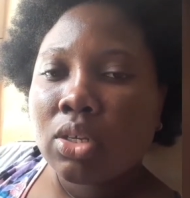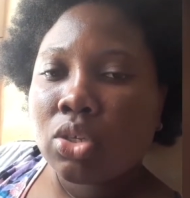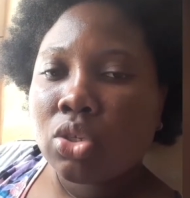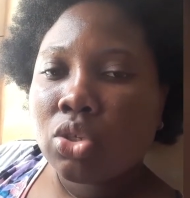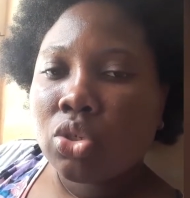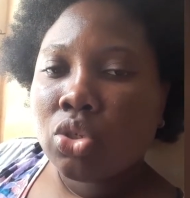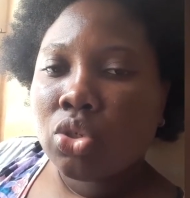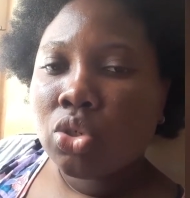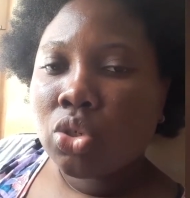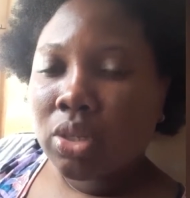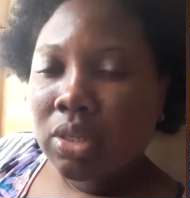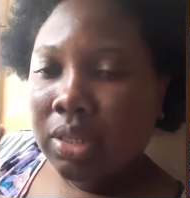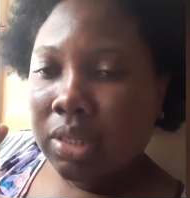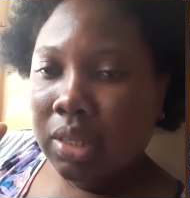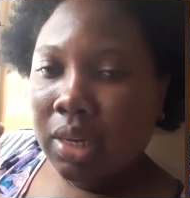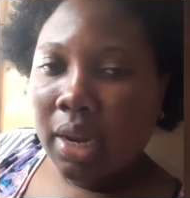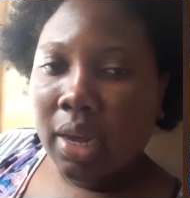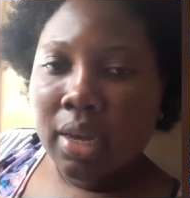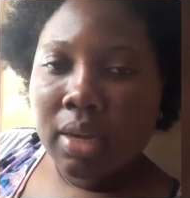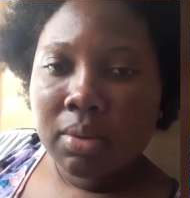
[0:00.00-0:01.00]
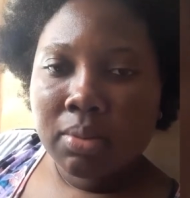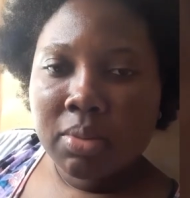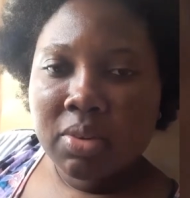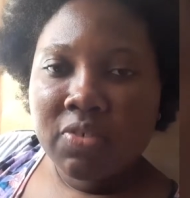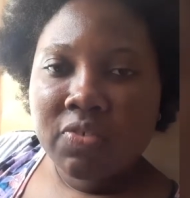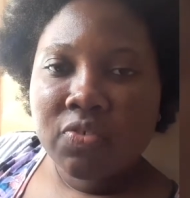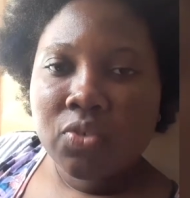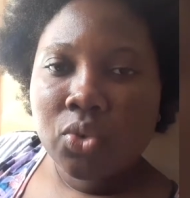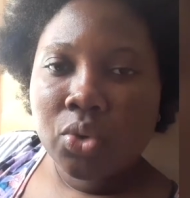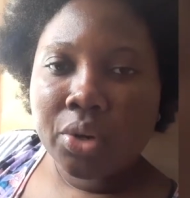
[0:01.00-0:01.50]
just like
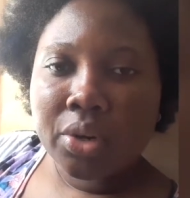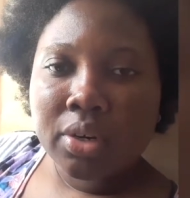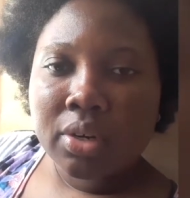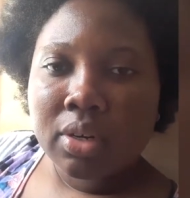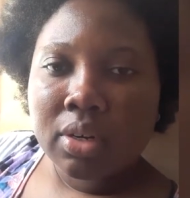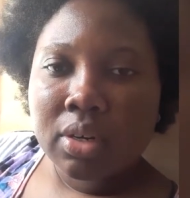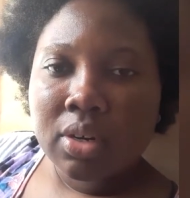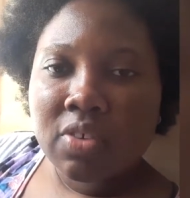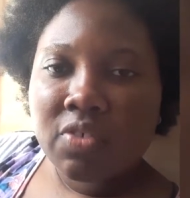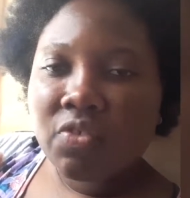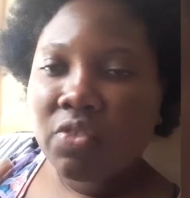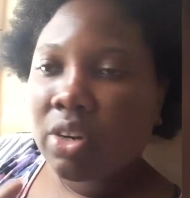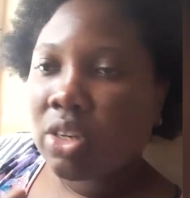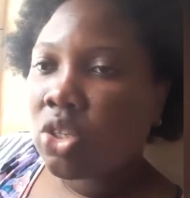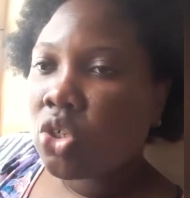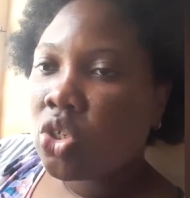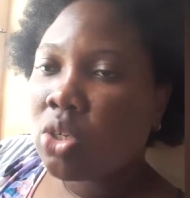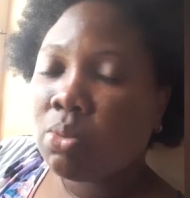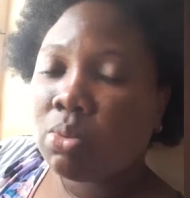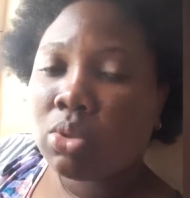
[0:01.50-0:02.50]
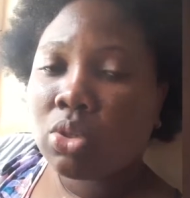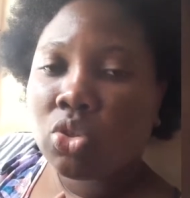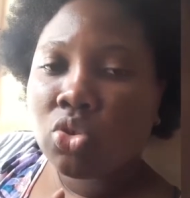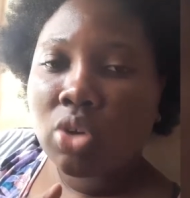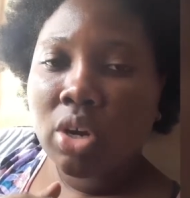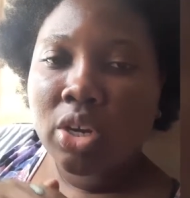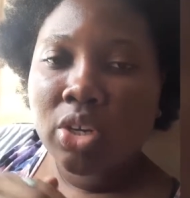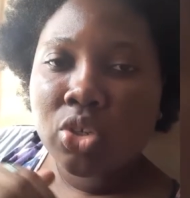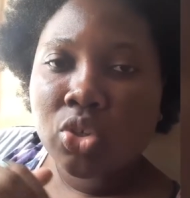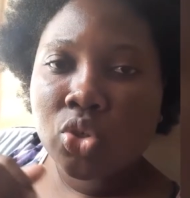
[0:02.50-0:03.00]
before. The friendship
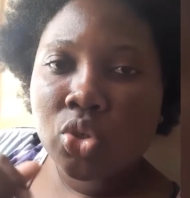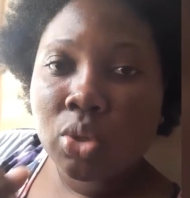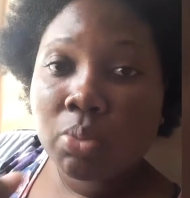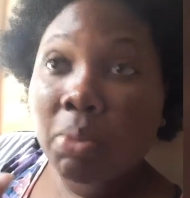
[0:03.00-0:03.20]
strong,